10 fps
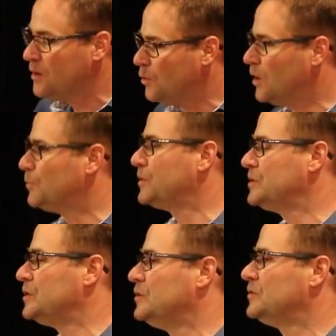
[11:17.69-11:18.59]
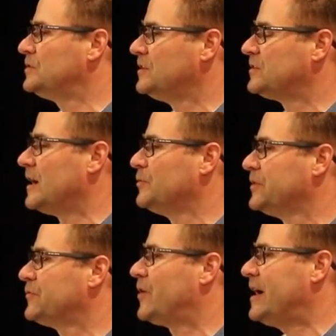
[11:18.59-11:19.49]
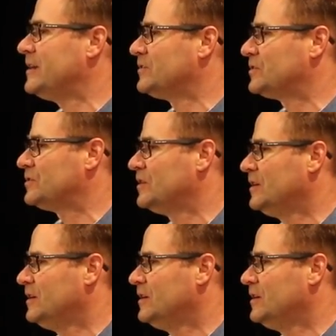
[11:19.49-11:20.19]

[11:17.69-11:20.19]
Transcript: will produce disciples of Christ.